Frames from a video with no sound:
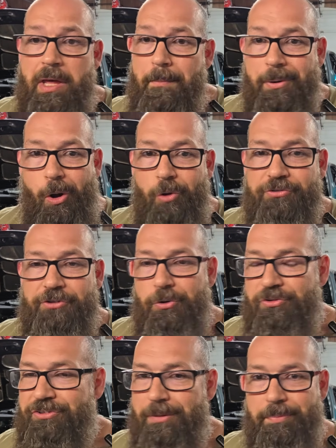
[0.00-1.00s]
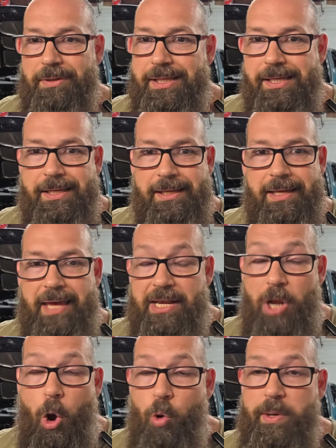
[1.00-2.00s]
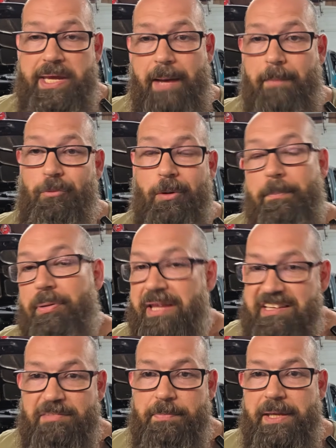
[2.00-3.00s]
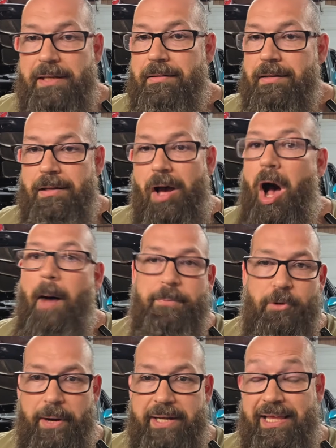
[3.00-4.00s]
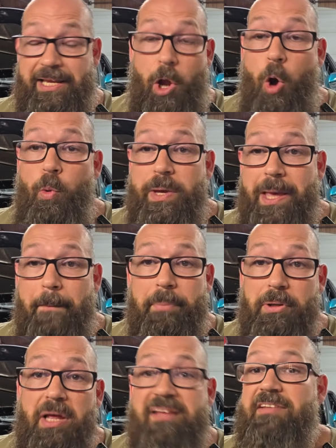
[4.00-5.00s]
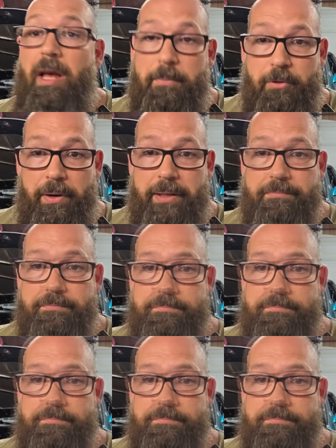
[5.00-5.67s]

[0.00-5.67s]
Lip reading: but also simply an OEM replacement upgrade, like an OEM plus upgrade.